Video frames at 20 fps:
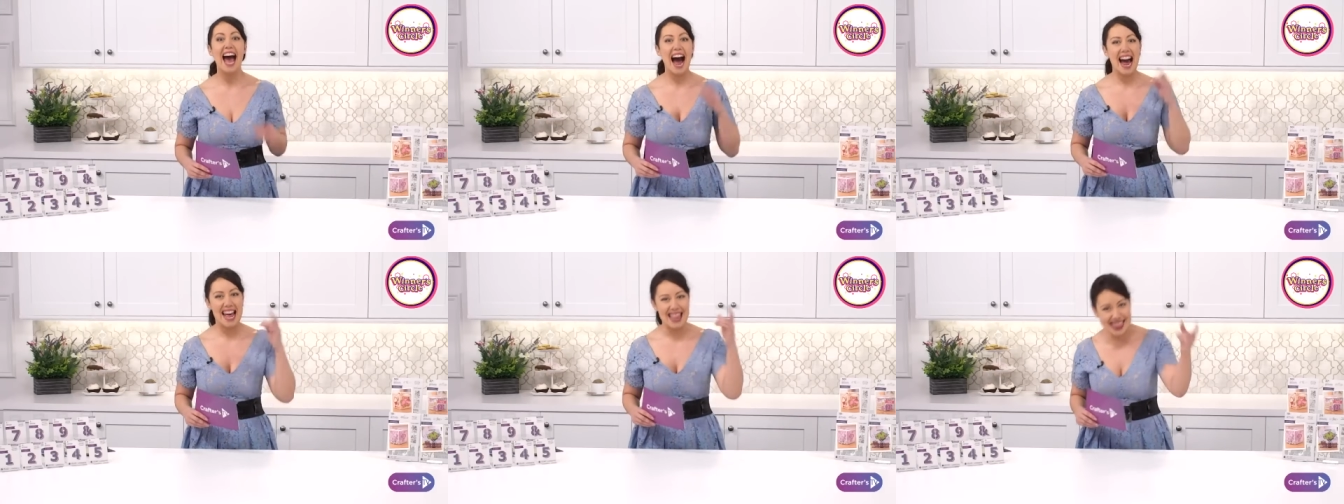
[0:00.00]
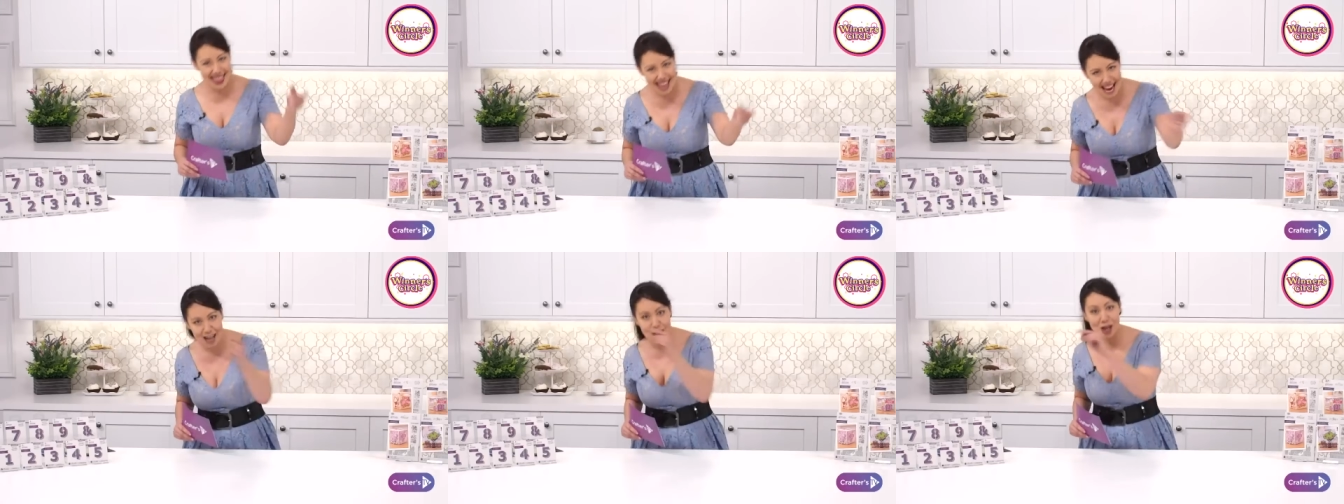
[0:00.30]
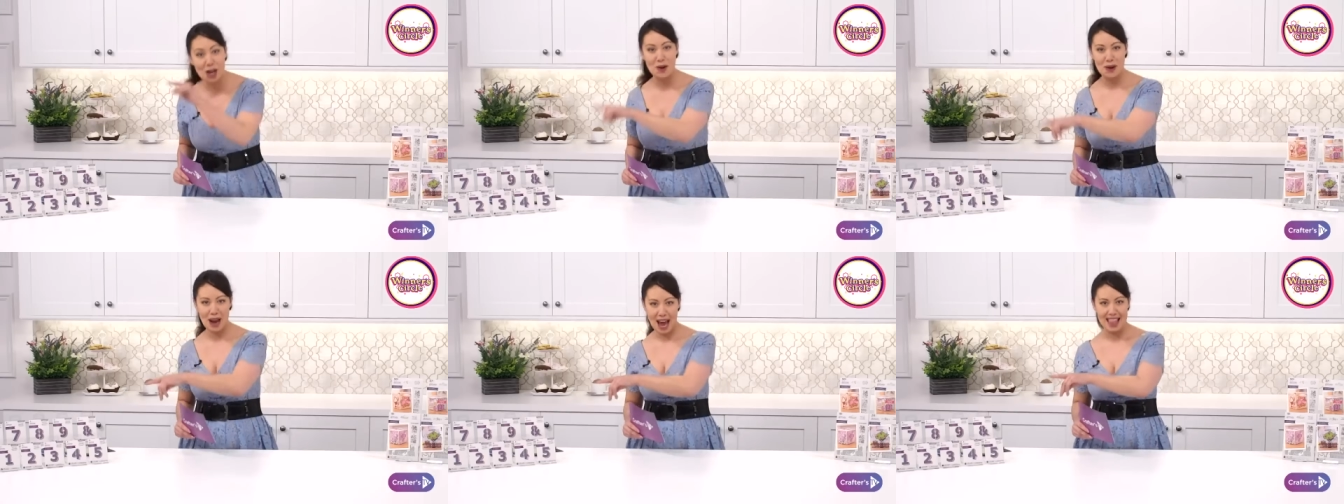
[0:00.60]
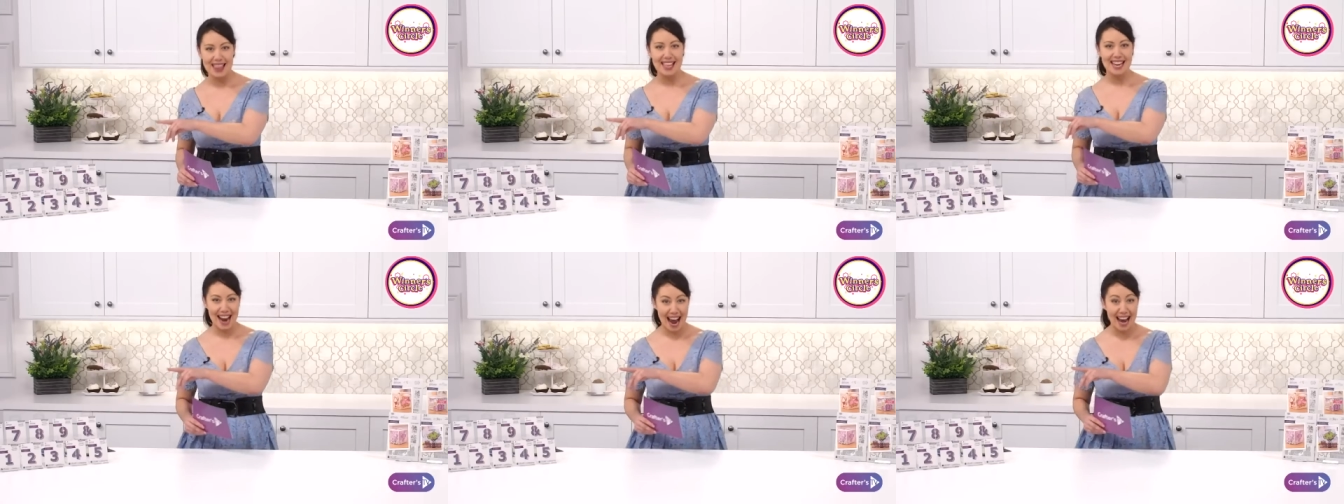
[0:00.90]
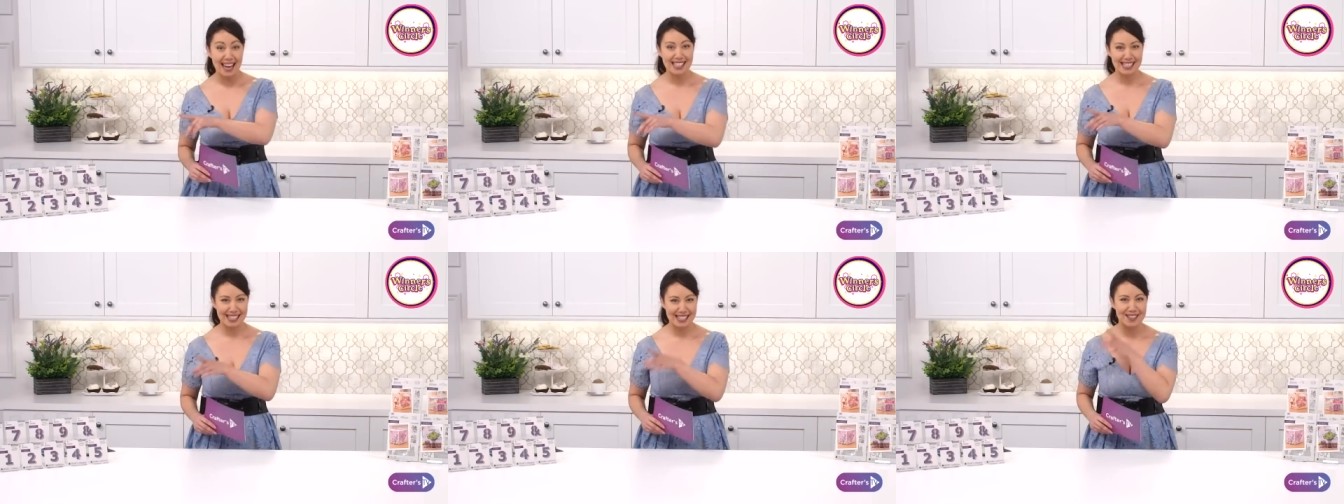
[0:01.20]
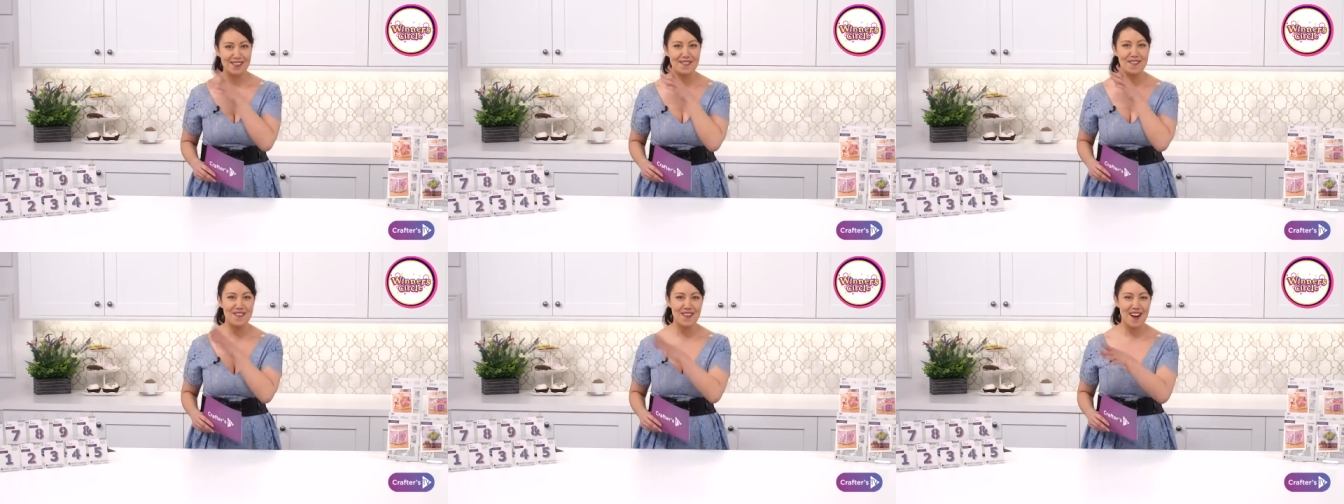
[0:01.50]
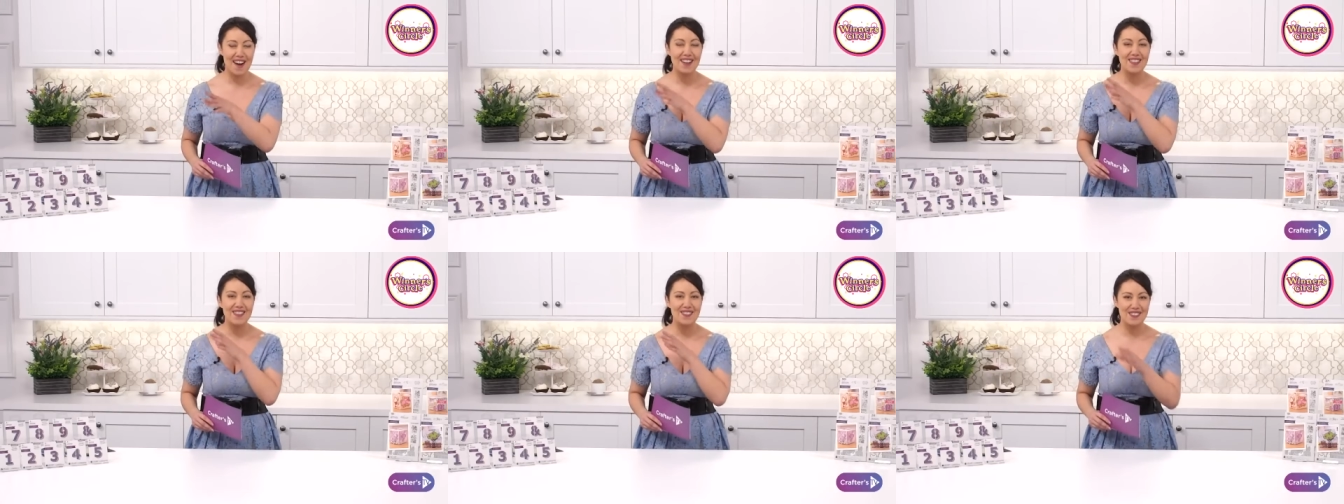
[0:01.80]
and then you get the added
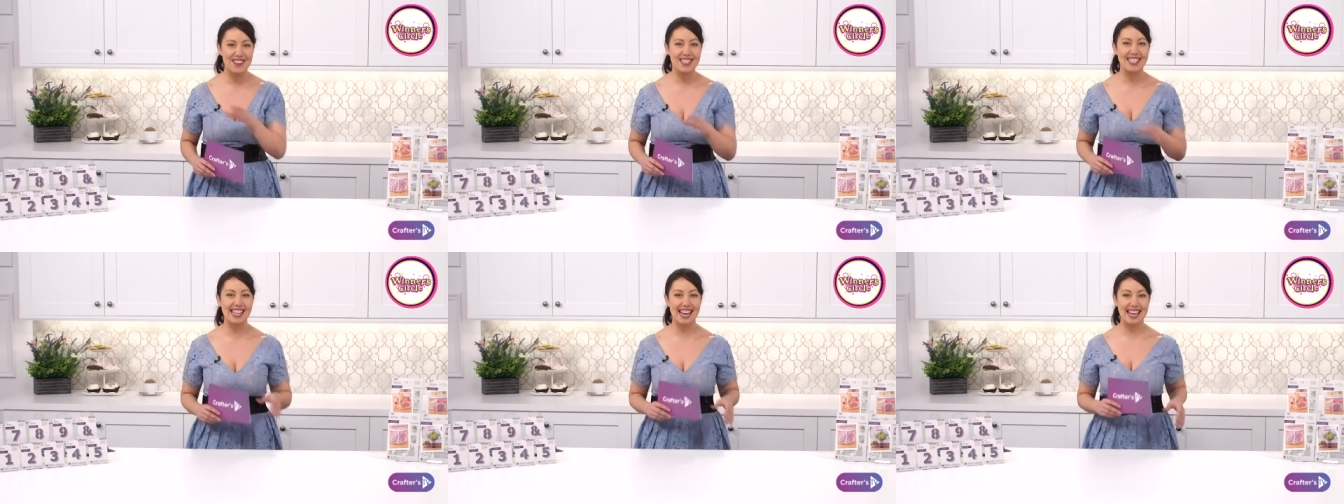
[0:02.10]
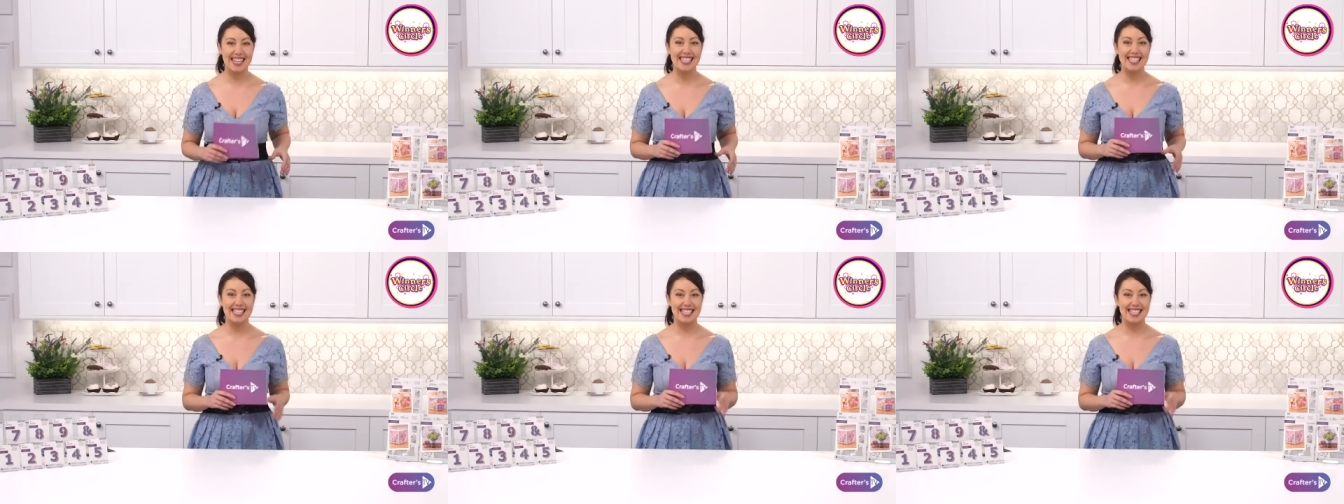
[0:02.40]
5%